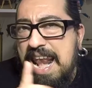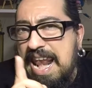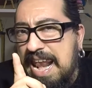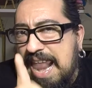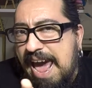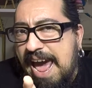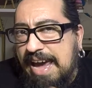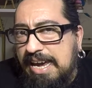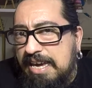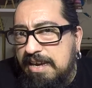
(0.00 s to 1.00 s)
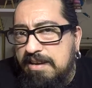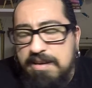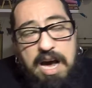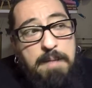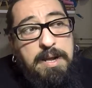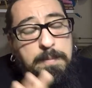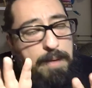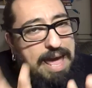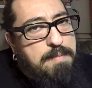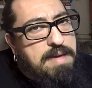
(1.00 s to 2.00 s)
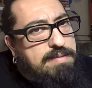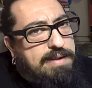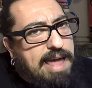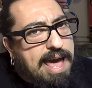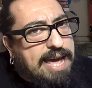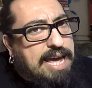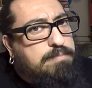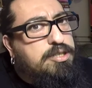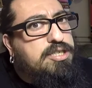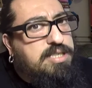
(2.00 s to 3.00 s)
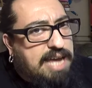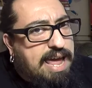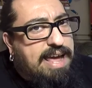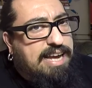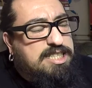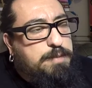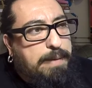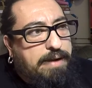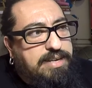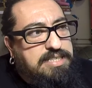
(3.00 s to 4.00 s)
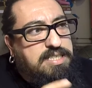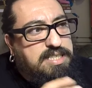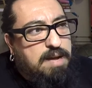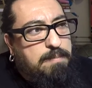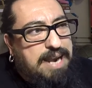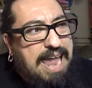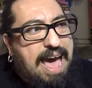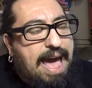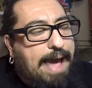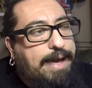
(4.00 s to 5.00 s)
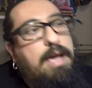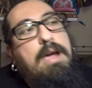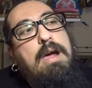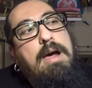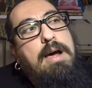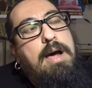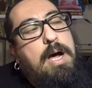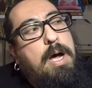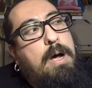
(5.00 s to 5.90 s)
Lag. I'm not blaming the lag, I'm just saying I experienced some lag. I